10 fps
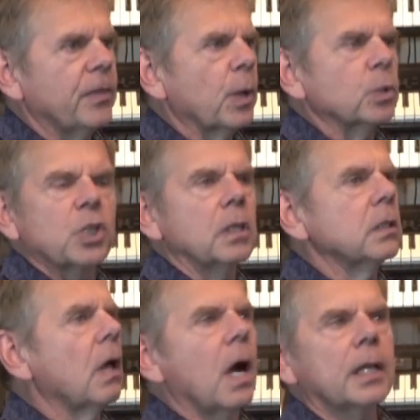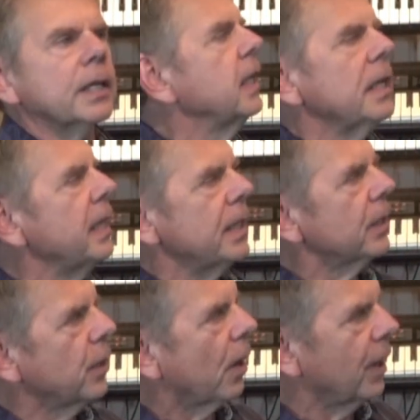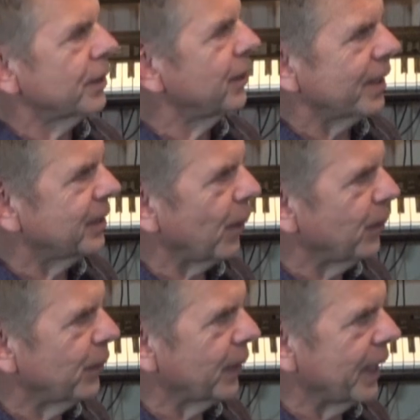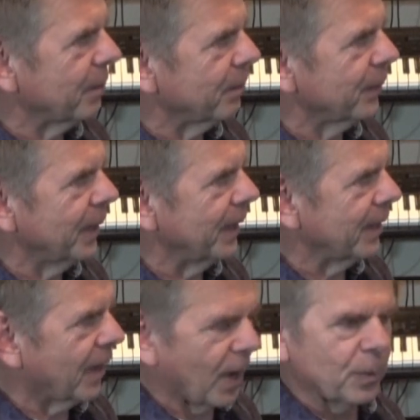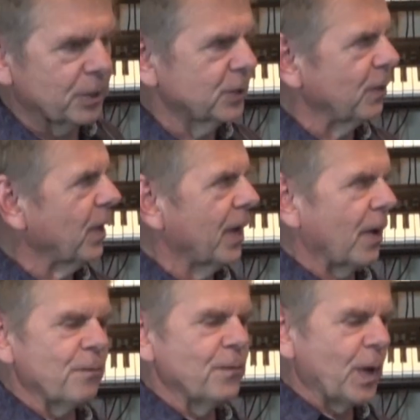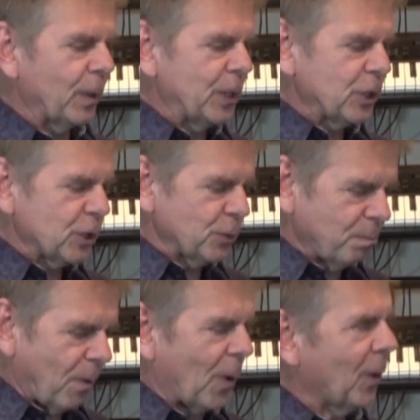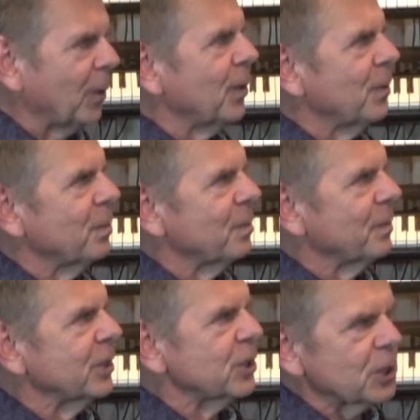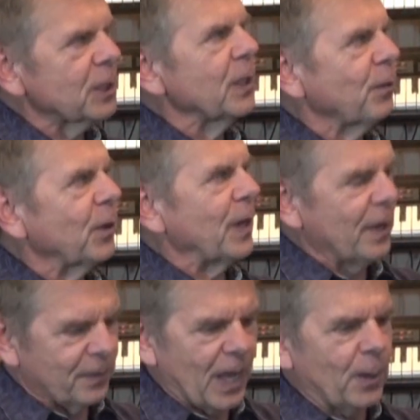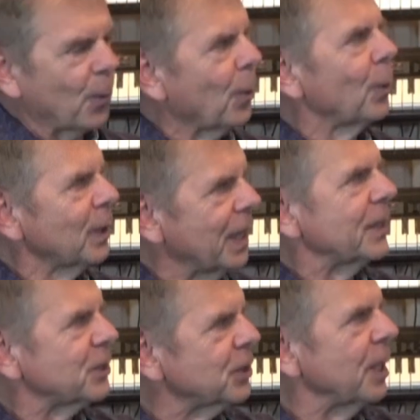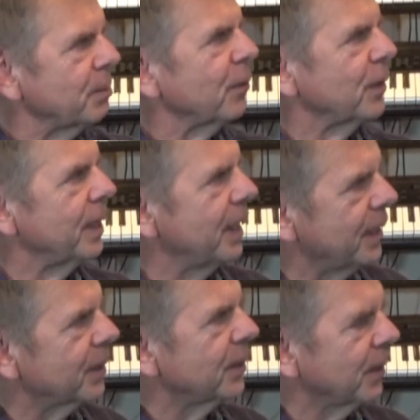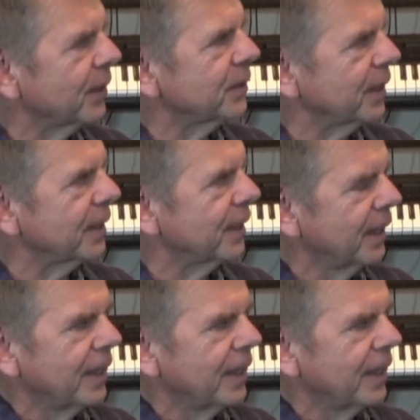There was a lot of Canadian content out there getting played, and I was a very small sliver in that whole landscape of Canadian content.